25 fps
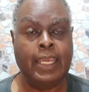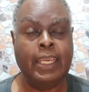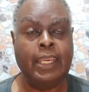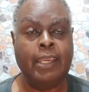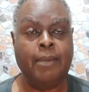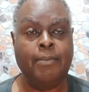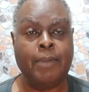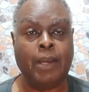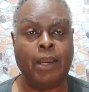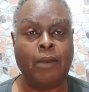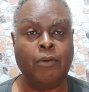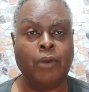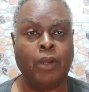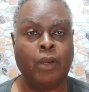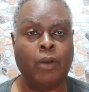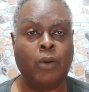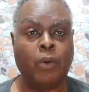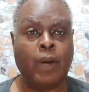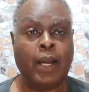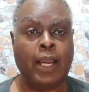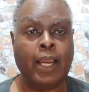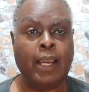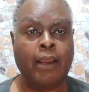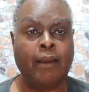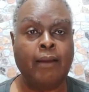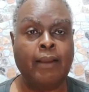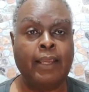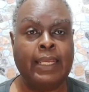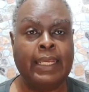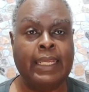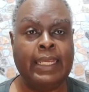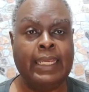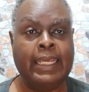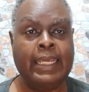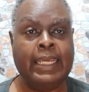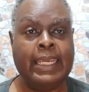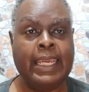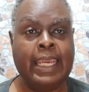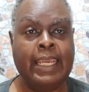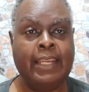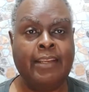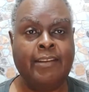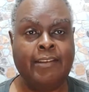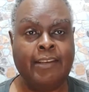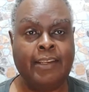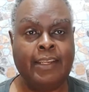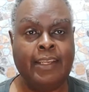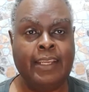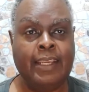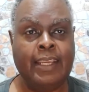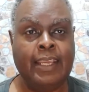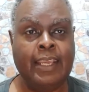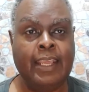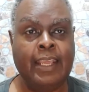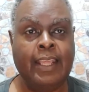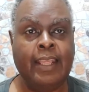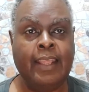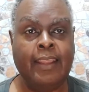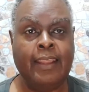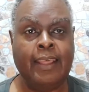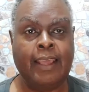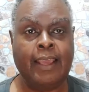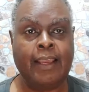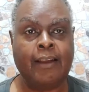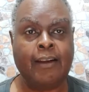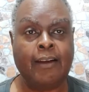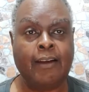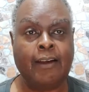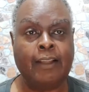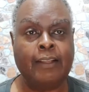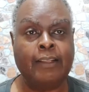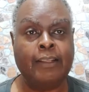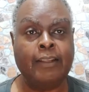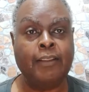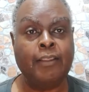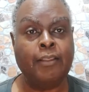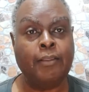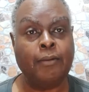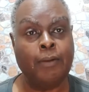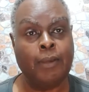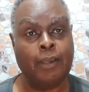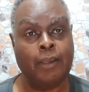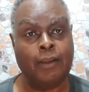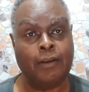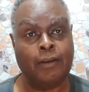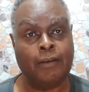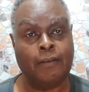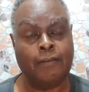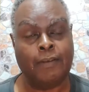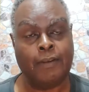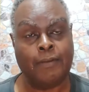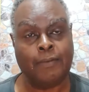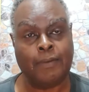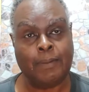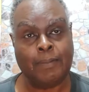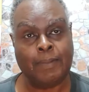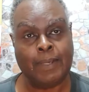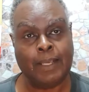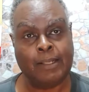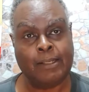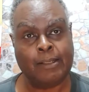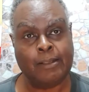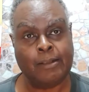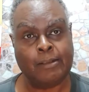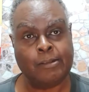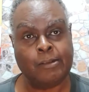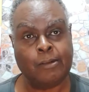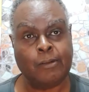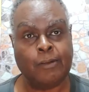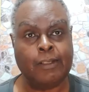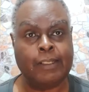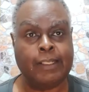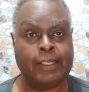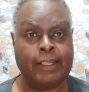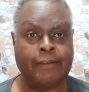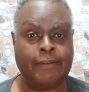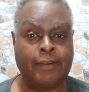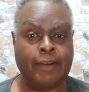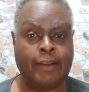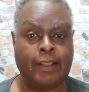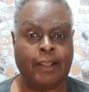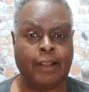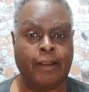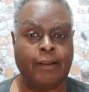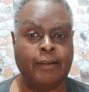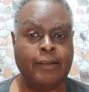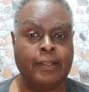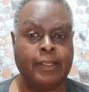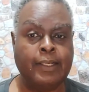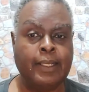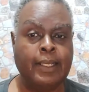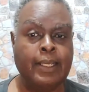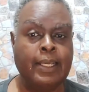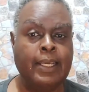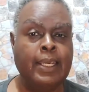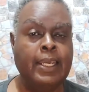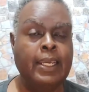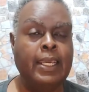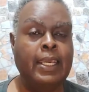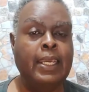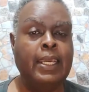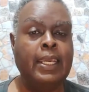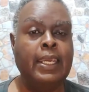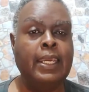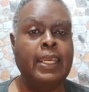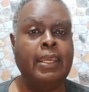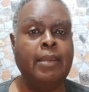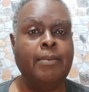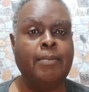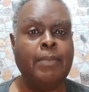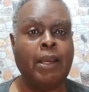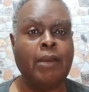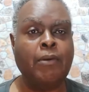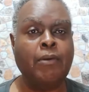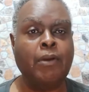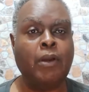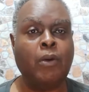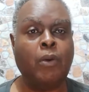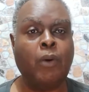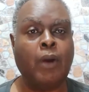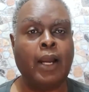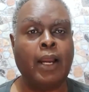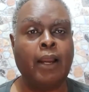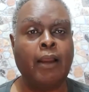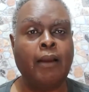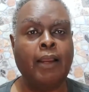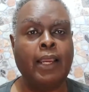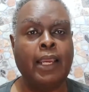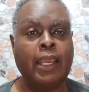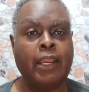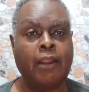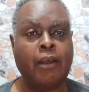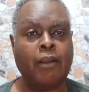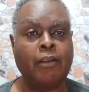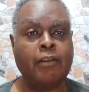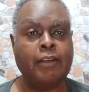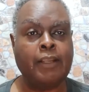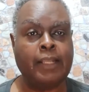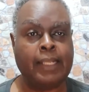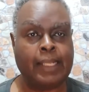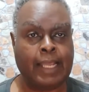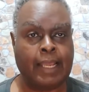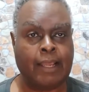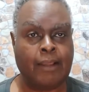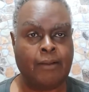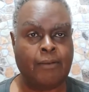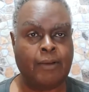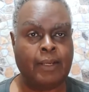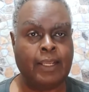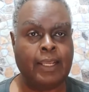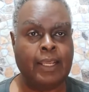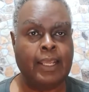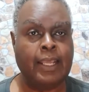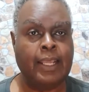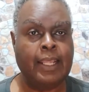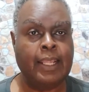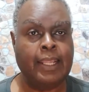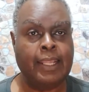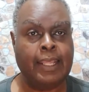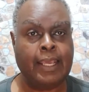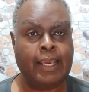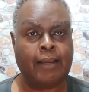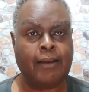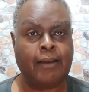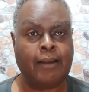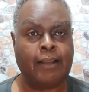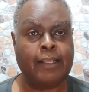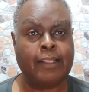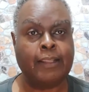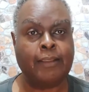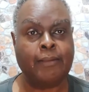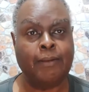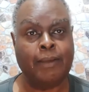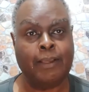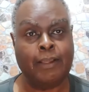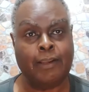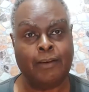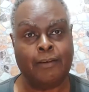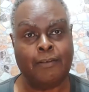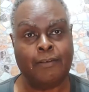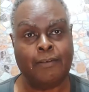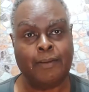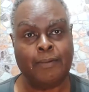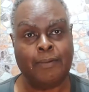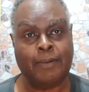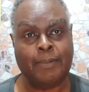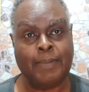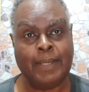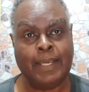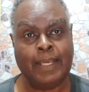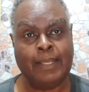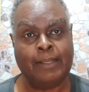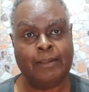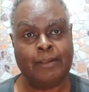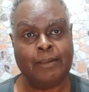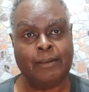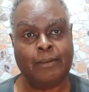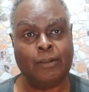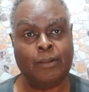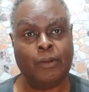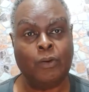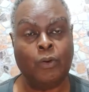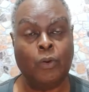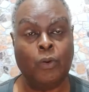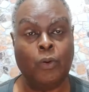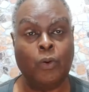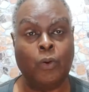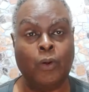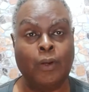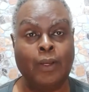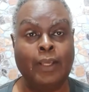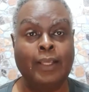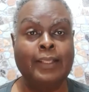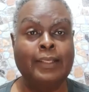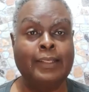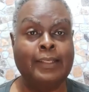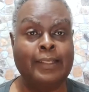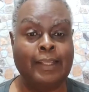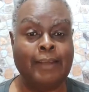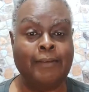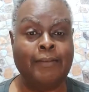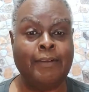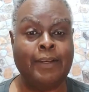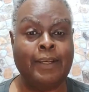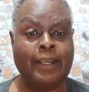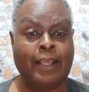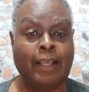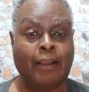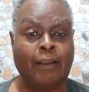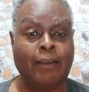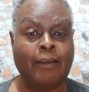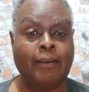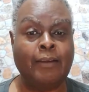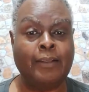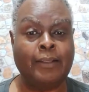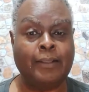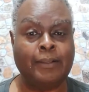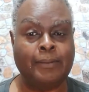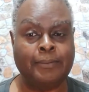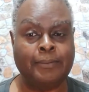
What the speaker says: He might require an EKG. That costs 350 pesos or $7. He might require an ultrasound. That costs 350 pesos or $7.